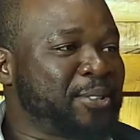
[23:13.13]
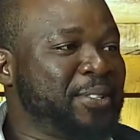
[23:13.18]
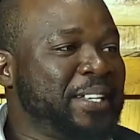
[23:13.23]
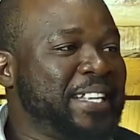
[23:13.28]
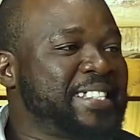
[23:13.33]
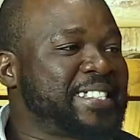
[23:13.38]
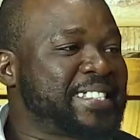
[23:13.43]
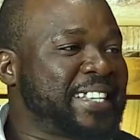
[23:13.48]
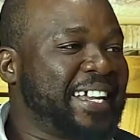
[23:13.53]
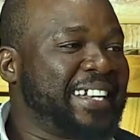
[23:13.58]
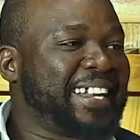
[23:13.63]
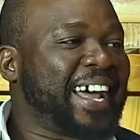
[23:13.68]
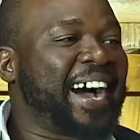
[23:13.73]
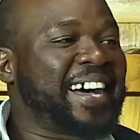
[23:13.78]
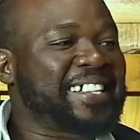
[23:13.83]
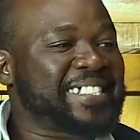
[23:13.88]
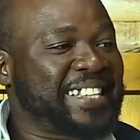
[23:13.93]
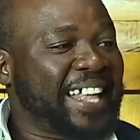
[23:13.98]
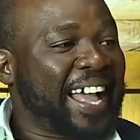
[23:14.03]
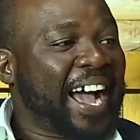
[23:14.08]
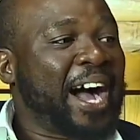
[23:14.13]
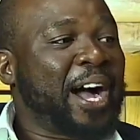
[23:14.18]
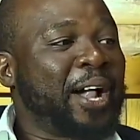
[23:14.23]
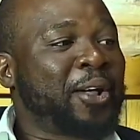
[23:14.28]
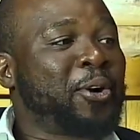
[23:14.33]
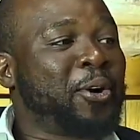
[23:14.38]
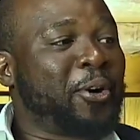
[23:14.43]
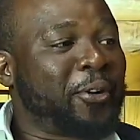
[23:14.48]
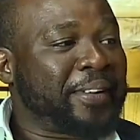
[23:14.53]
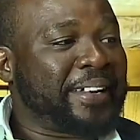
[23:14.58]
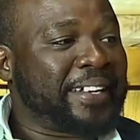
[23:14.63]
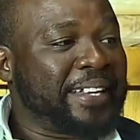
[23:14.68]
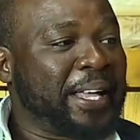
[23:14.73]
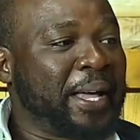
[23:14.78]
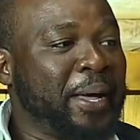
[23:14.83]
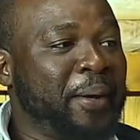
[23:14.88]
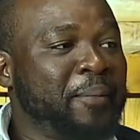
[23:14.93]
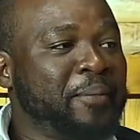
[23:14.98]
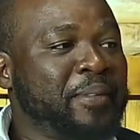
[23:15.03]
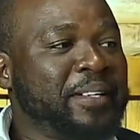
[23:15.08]
So they send us the
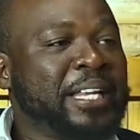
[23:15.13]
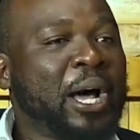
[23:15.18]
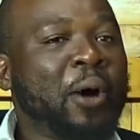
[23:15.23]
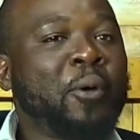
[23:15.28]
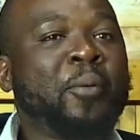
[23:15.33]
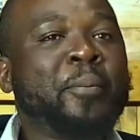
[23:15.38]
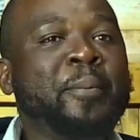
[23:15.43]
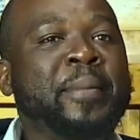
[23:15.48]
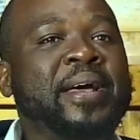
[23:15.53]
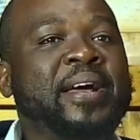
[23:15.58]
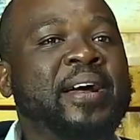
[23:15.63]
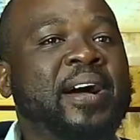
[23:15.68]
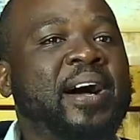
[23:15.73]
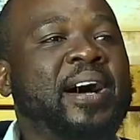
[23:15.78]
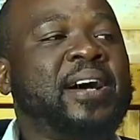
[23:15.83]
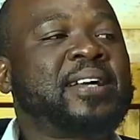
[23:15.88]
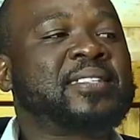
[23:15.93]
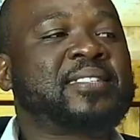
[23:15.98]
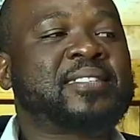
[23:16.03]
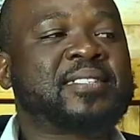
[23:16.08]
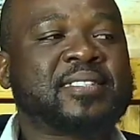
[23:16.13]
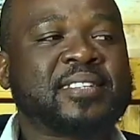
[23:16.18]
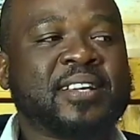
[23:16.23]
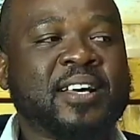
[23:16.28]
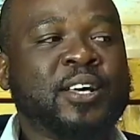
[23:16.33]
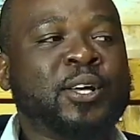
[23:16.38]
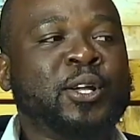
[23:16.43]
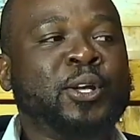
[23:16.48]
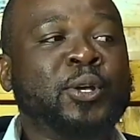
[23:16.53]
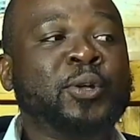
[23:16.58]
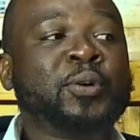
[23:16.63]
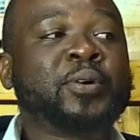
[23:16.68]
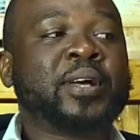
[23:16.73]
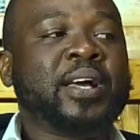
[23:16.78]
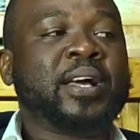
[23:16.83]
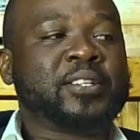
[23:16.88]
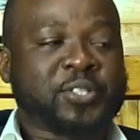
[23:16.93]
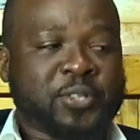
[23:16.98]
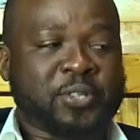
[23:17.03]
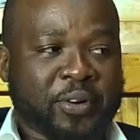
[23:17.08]
algorithm that will make us
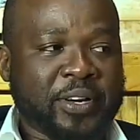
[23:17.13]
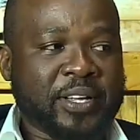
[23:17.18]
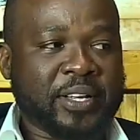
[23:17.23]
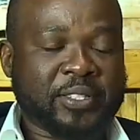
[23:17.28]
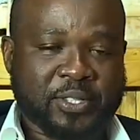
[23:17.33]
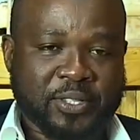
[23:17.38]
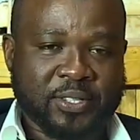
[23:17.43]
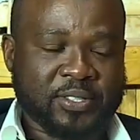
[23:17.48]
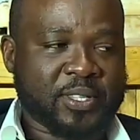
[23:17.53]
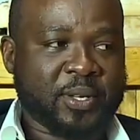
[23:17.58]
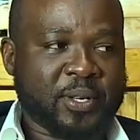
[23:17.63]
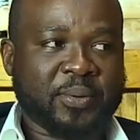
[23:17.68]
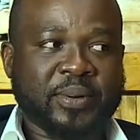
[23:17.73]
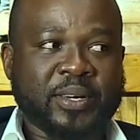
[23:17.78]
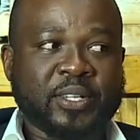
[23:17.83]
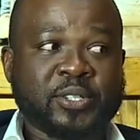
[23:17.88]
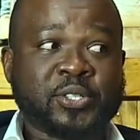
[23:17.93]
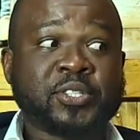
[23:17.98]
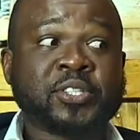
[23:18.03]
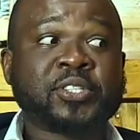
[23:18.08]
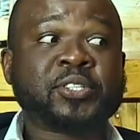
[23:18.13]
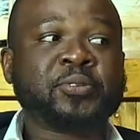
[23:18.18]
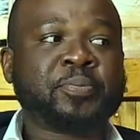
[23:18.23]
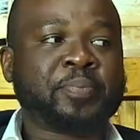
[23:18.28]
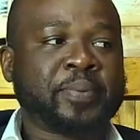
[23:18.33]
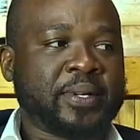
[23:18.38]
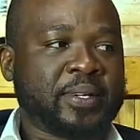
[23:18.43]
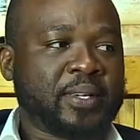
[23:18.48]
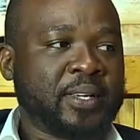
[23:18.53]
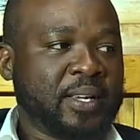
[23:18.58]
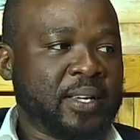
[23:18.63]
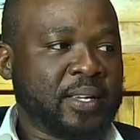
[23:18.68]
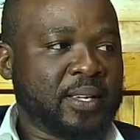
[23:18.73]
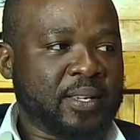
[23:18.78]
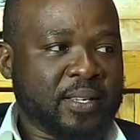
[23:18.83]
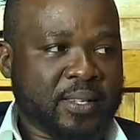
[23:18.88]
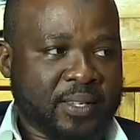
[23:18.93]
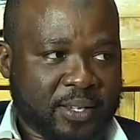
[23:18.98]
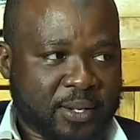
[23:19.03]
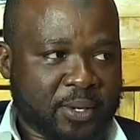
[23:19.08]
look, sorry to use the word, stupid,
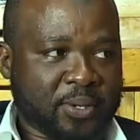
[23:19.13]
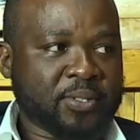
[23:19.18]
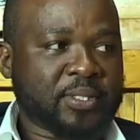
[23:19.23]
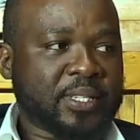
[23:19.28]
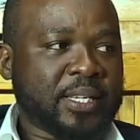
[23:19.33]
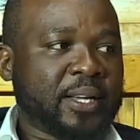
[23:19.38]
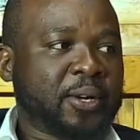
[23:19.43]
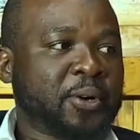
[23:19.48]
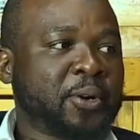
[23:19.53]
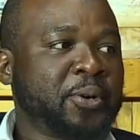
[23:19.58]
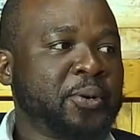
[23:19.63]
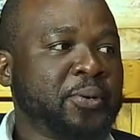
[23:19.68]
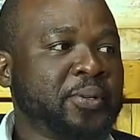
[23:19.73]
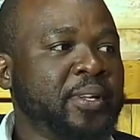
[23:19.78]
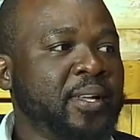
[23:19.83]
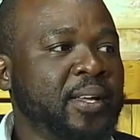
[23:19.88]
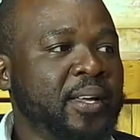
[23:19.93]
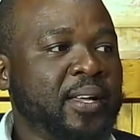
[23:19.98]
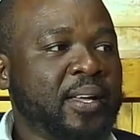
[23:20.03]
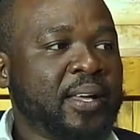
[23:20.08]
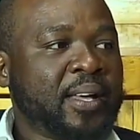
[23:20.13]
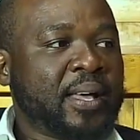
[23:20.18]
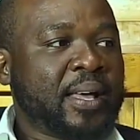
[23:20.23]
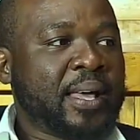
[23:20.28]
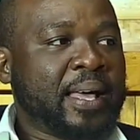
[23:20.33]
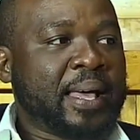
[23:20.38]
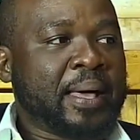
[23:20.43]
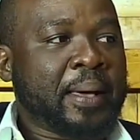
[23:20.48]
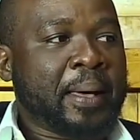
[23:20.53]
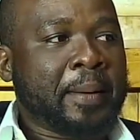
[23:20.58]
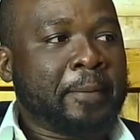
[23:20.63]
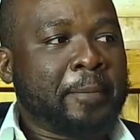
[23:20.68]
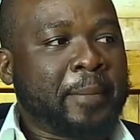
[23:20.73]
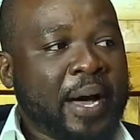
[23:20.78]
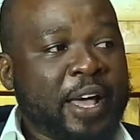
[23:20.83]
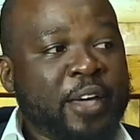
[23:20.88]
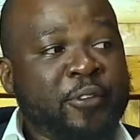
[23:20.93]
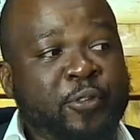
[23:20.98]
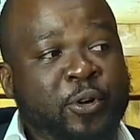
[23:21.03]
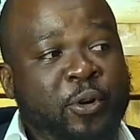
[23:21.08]
quote and unquote.
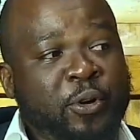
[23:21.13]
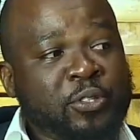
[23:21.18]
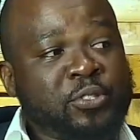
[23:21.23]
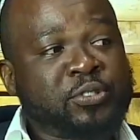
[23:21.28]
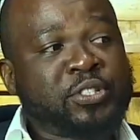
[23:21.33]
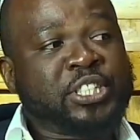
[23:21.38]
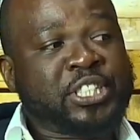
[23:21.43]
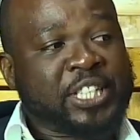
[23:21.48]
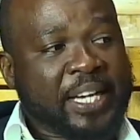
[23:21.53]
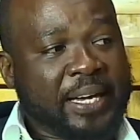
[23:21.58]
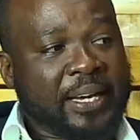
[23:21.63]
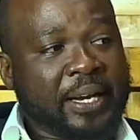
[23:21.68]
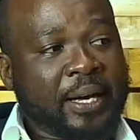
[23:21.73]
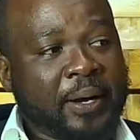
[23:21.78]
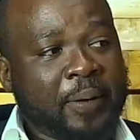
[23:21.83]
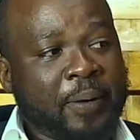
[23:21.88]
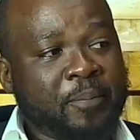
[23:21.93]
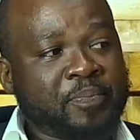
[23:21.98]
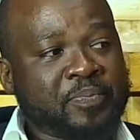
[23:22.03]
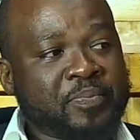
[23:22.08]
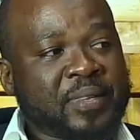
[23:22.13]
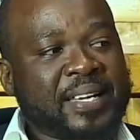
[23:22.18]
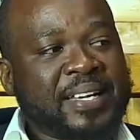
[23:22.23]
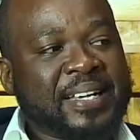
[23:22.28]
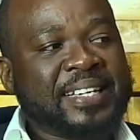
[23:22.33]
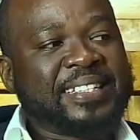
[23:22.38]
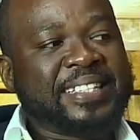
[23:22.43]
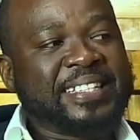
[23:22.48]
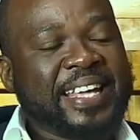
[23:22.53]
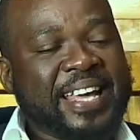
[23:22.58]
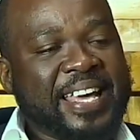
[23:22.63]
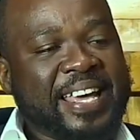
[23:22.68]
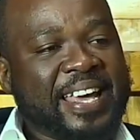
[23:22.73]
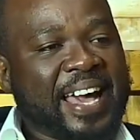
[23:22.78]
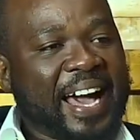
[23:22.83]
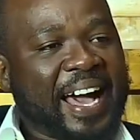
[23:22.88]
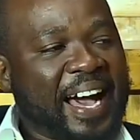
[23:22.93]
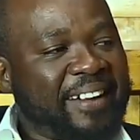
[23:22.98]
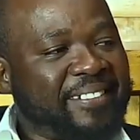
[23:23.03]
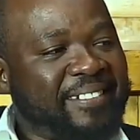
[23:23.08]
But if you go to China,
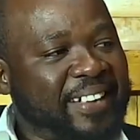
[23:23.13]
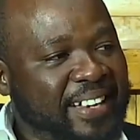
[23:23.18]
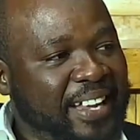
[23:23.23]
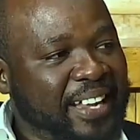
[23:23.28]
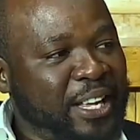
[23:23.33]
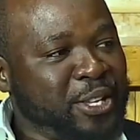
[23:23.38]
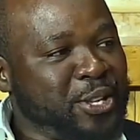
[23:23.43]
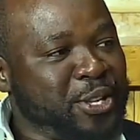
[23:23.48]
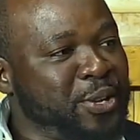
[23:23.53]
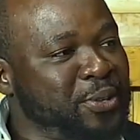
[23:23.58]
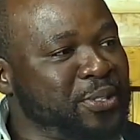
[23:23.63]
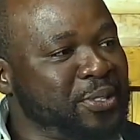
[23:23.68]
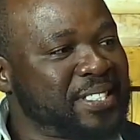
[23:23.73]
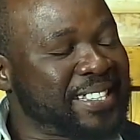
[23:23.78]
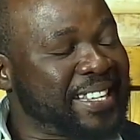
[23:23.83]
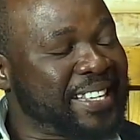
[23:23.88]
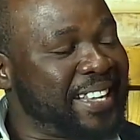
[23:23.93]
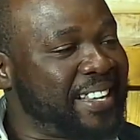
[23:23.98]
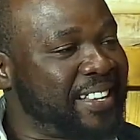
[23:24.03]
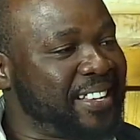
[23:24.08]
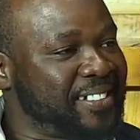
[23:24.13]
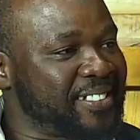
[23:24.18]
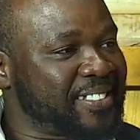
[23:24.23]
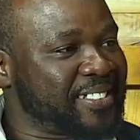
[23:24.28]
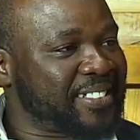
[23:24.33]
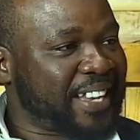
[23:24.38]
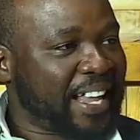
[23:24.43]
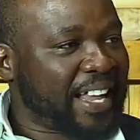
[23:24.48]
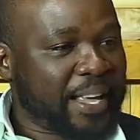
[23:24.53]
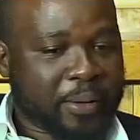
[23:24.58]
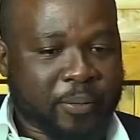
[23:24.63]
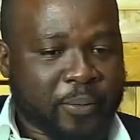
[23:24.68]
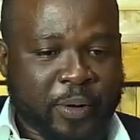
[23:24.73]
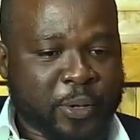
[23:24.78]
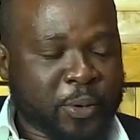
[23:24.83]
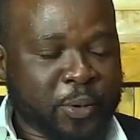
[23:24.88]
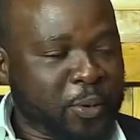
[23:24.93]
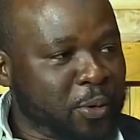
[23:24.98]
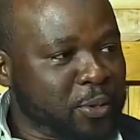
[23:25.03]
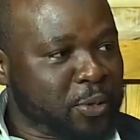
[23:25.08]
they rather use skills. Like
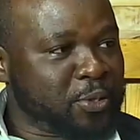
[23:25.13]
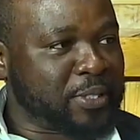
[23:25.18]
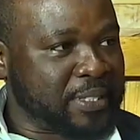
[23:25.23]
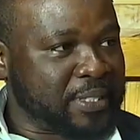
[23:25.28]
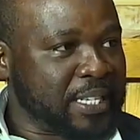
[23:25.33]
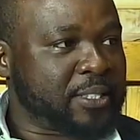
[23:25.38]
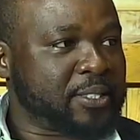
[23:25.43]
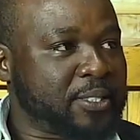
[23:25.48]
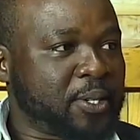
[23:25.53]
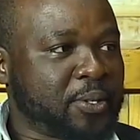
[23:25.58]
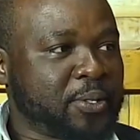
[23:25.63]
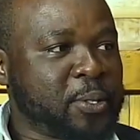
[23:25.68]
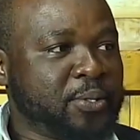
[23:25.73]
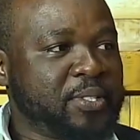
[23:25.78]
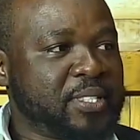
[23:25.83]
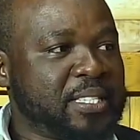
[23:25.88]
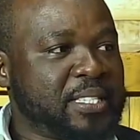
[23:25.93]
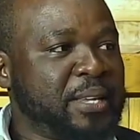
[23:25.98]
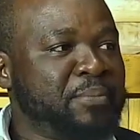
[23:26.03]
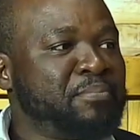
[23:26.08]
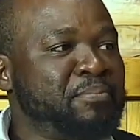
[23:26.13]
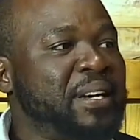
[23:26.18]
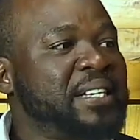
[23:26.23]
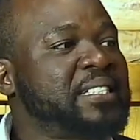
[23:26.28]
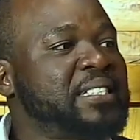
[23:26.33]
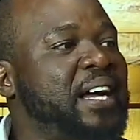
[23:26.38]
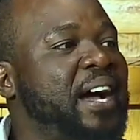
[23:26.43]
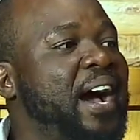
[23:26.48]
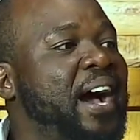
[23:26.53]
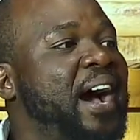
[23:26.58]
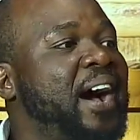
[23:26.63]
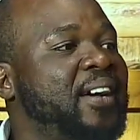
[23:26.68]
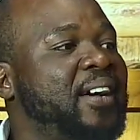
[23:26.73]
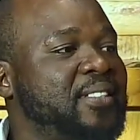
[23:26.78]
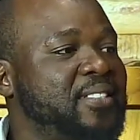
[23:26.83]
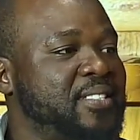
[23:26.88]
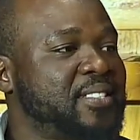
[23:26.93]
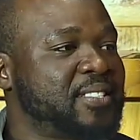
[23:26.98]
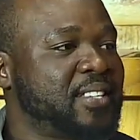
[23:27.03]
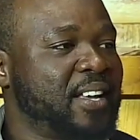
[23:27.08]
when you go to TikTok, you see martial
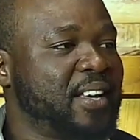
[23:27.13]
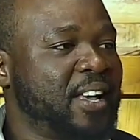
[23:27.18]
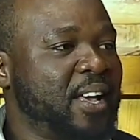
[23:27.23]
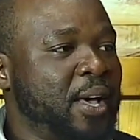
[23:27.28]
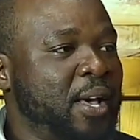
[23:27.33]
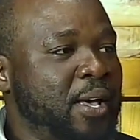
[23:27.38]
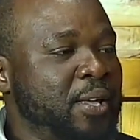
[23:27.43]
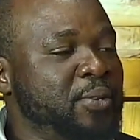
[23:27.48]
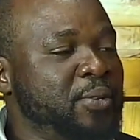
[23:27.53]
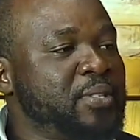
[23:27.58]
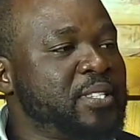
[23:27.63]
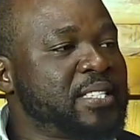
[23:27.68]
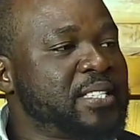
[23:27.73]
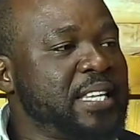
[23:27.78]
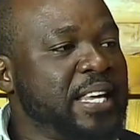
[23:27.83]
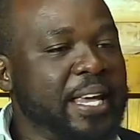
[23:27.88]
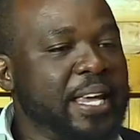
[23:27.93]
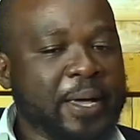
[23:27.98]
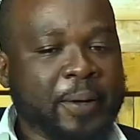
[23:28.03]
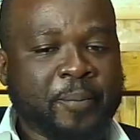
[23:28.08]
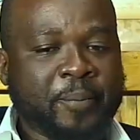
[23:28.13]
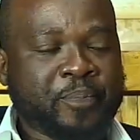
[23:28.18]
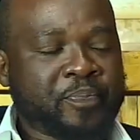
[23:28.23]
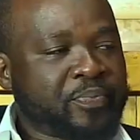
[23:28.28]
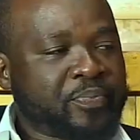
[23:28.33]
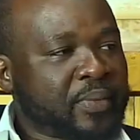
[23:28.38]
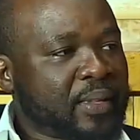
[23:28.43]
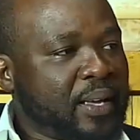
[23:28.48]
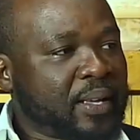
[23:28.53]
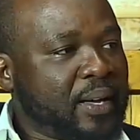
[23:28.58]
arts, you see